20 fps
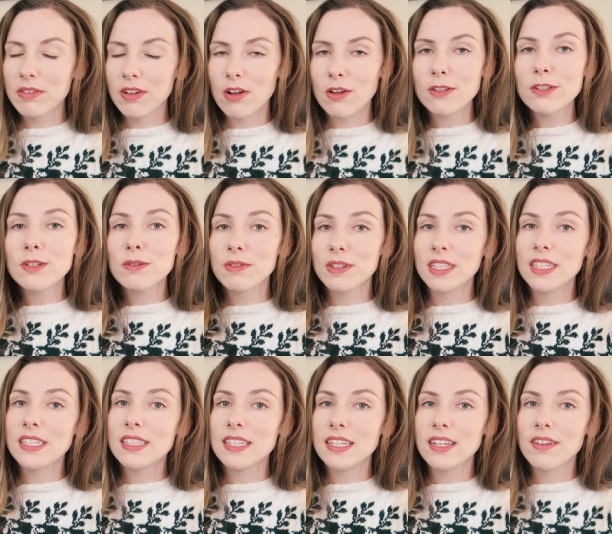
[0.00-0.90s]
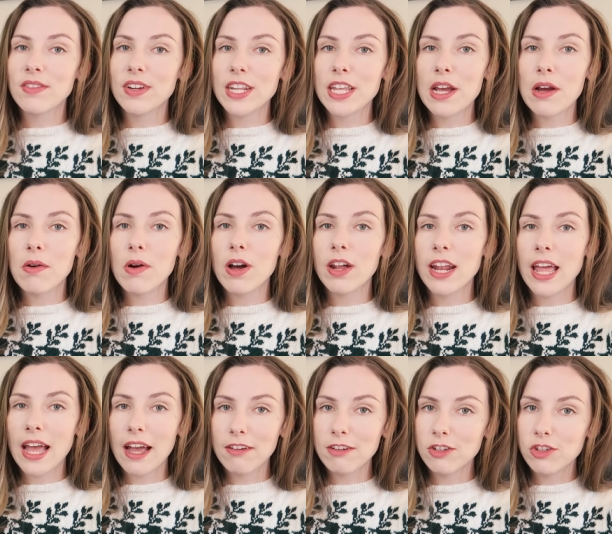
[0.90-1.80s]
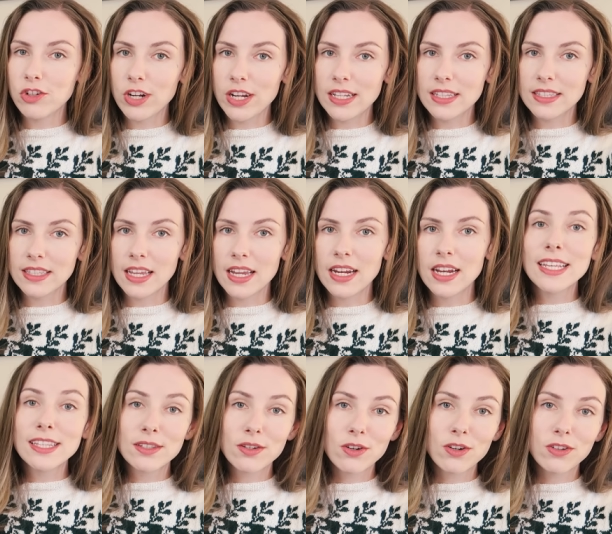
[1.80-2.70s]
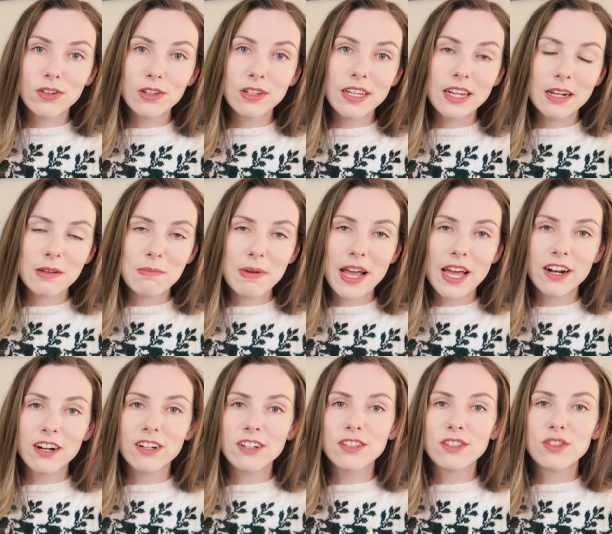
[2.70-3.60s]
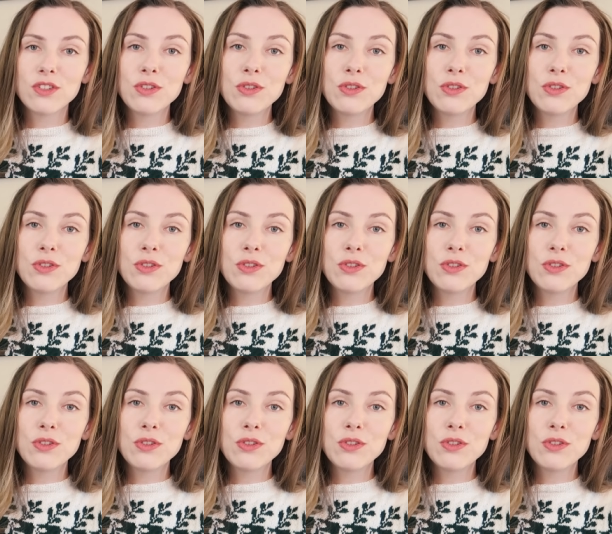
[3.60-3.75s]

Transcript: also releasing a video on how to translate historical knitting patterns